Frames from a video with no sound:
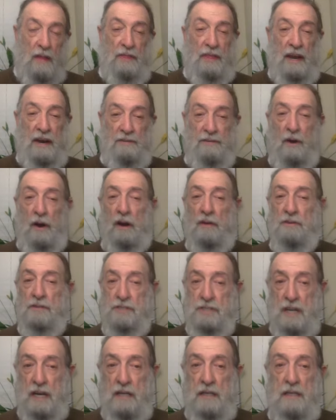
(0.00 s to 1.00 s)
That if all of a
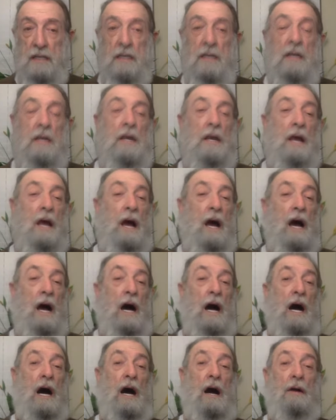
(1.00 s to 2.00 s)
sudden
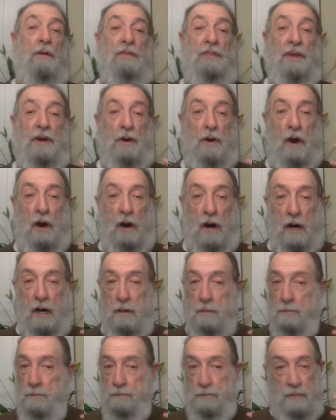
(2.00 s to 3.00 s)
uh, there
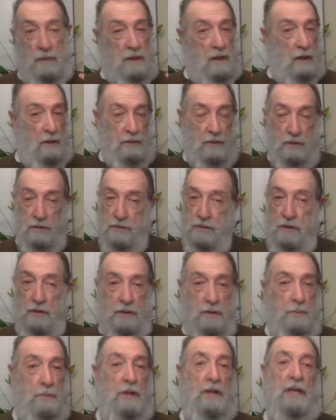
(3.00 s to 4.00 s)
are, you know, your,
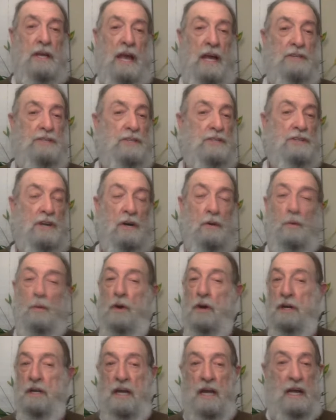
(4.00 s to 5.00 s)
your communications aren't
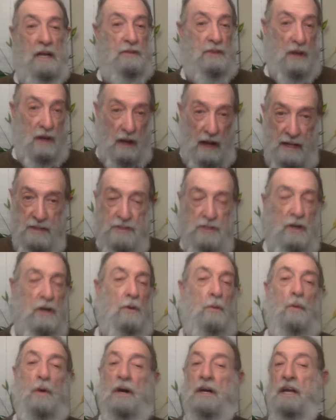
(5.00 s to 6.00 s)
working, the lights
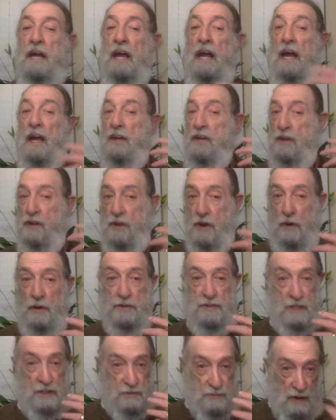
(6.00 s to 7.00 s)
aren't working, you
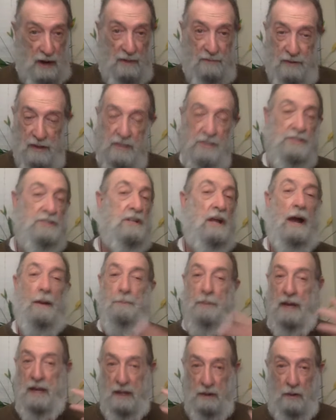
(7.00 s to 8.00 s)
notice that traffic is
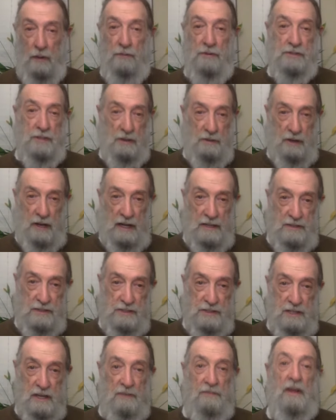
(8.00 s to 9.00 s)
stopping and all these other kinds
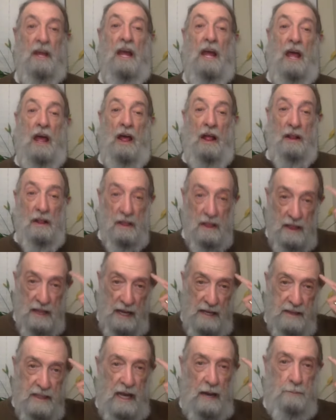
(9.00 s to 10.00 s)
of stuff,
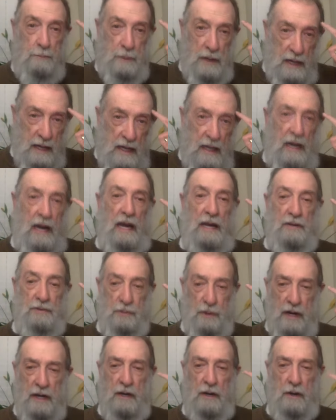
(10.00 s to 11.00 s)
let that be a
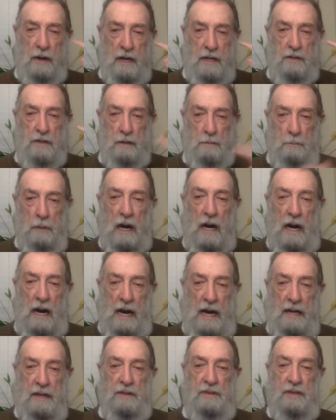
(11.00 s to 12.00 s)
trigger in your
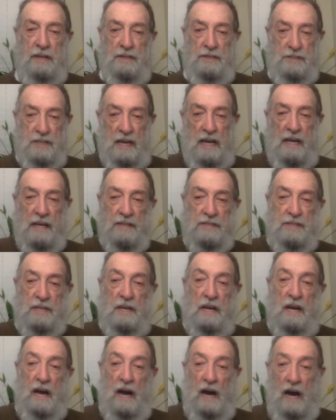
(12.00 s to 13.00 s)
mind that says,
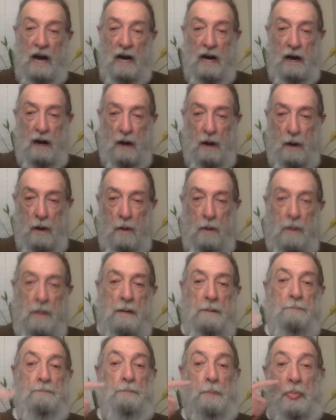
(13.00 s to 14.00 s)
uh-oh,
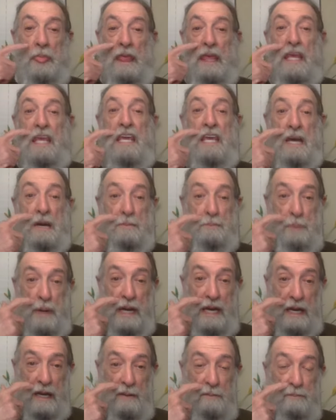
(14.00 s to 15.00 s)
E M
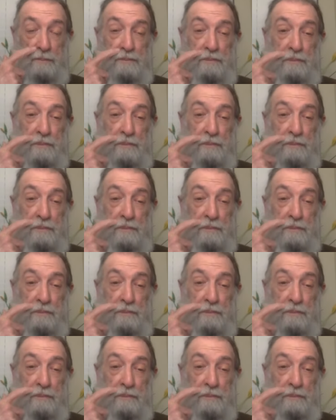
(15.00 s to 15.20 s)
P,